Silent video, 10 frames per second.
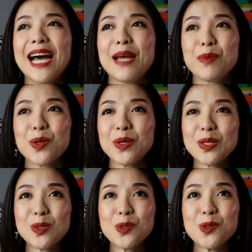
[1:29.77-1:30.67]
I am going
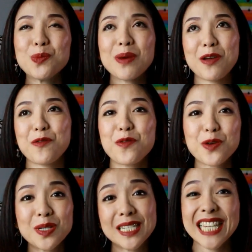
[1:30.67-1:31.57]
to do my
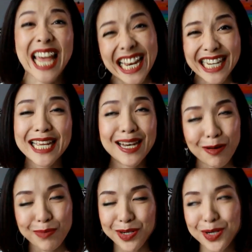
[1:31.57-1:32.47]
first
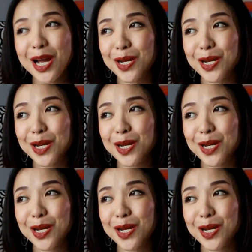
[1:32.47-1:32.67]
10-kilometer.